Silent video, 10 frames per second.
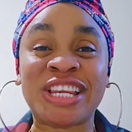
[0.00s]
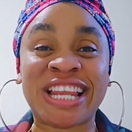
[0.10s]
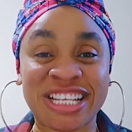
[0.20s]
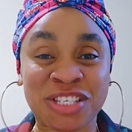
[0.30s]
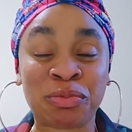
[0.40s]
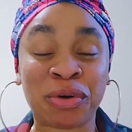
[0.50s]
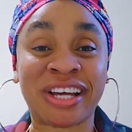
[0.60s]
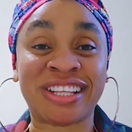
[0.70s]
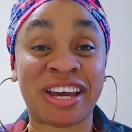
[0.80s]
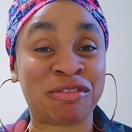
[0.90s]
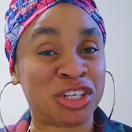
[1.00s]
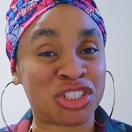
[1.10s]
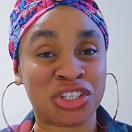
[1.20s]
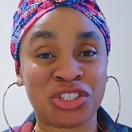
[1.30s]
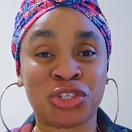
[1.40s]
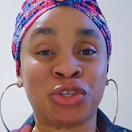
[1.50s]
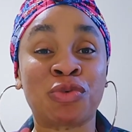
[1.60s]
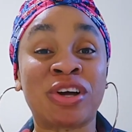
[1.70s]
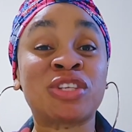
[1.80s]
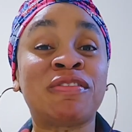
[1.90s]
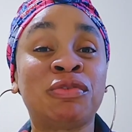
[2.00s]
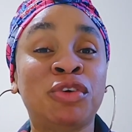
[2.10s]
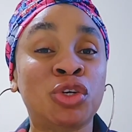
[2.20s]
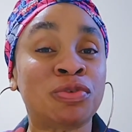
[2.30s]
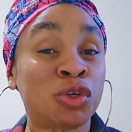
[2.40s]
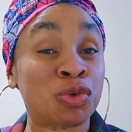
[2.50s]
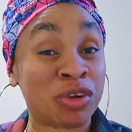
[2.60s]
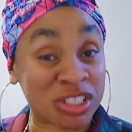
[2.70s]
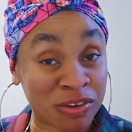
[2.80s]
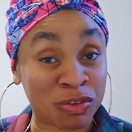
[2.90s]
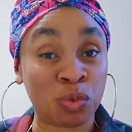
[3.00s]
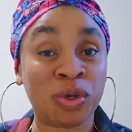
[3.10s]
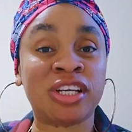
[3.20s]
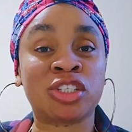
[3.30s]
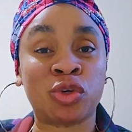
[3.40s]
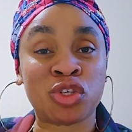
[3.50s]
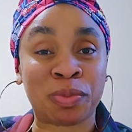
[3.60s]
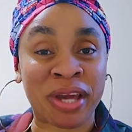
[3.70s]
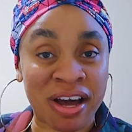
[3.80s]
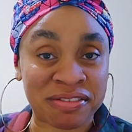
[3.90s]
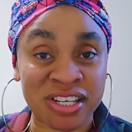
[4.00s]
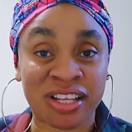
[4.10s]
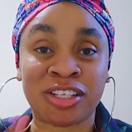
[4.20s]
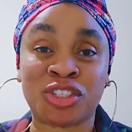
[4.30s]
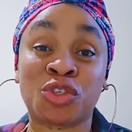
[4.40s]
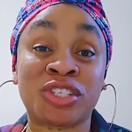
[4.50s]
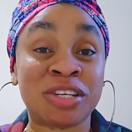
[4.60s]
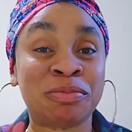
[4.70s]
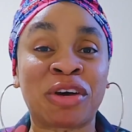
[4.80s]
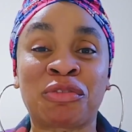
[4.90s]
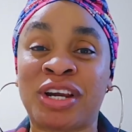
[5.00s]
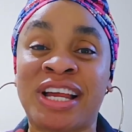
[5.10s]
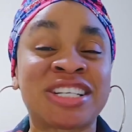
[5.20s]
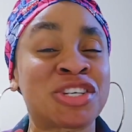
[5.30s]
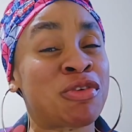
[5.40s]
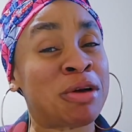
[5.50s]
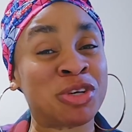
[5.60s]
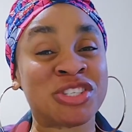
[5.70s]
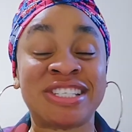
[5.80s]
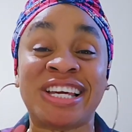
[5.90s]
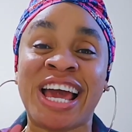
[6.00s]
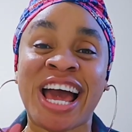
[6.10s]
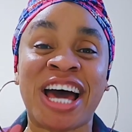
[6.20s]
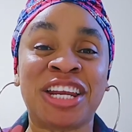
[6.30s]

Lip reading: let's break the eviction show. The rest of the video for the rest of the week is going to be after this. So sit back, relax, grab your tea and